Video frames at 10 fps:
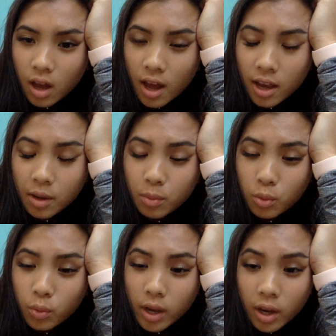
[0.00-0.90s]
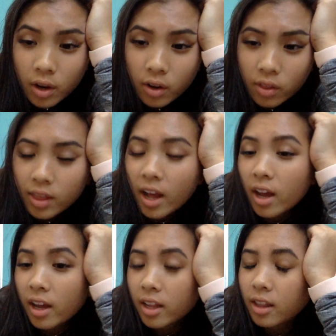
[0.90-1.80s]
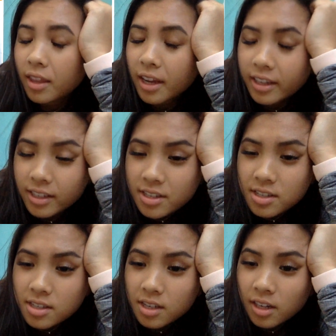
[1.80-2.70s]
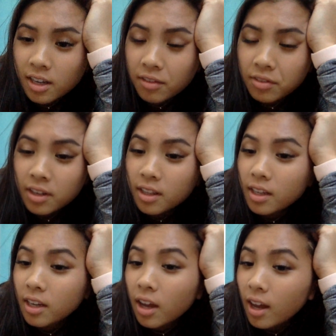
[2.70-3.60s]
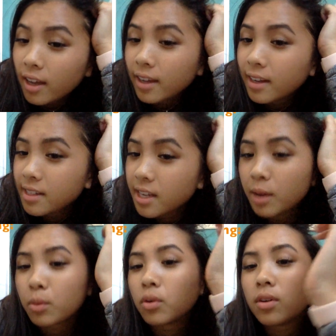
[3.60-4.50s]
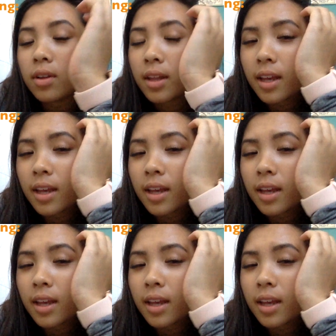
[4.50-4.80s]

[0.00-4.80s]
I am aware that that is definitely not a table.